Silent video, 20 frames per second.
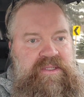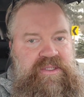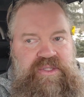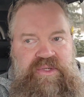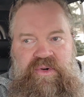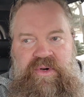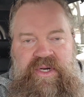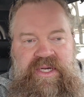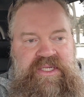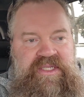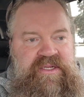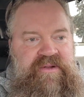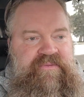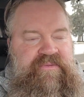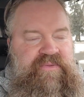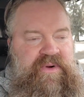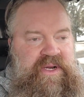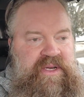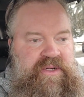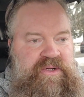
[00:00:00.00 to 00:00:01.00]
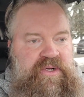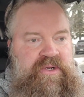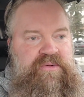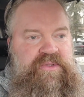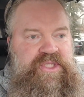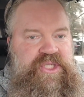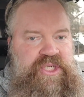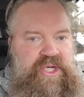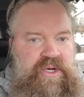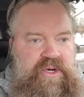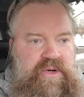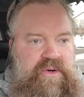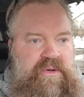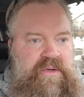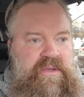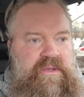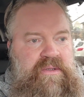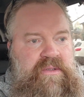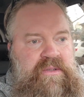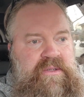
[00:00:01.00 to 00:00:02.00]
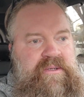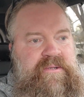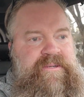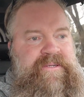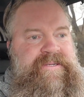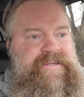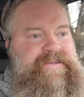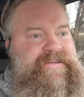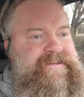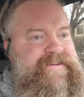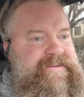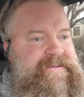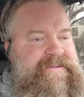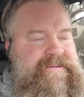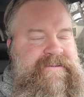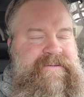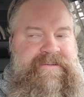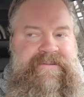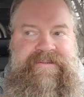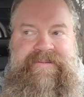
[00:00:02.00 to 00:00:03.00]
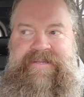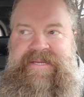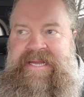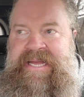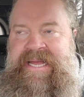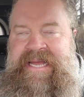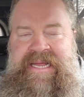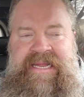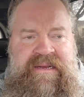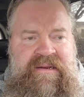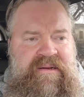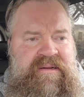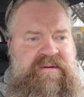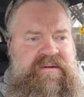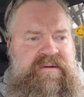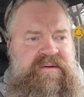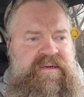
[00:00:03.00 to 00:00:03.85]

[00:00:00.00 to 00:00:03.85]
Joys of running your own show. And